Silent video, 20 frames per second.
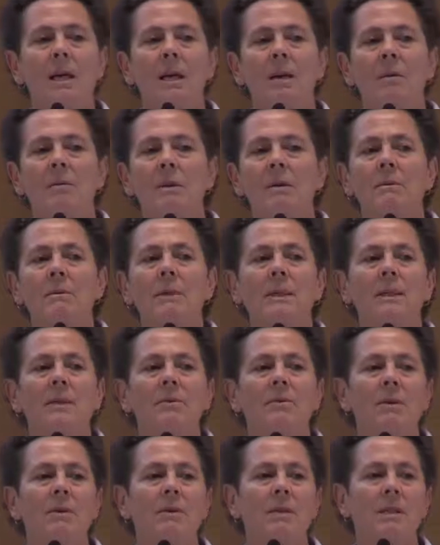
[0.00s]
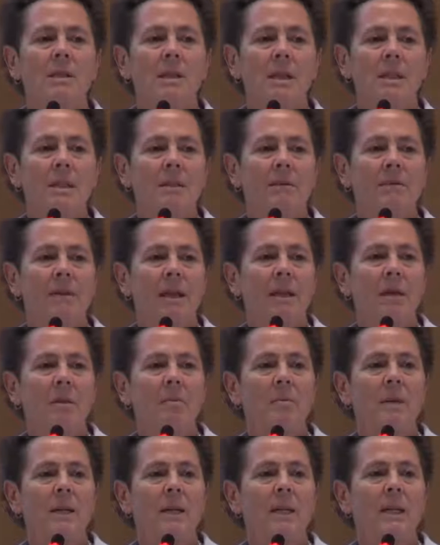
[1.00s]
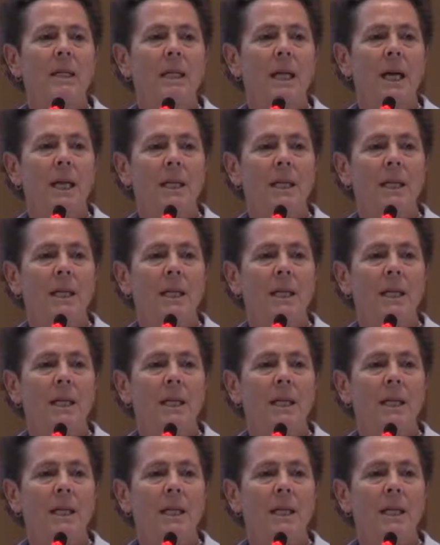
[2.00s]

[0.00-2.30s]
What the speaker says: and we really focus on developing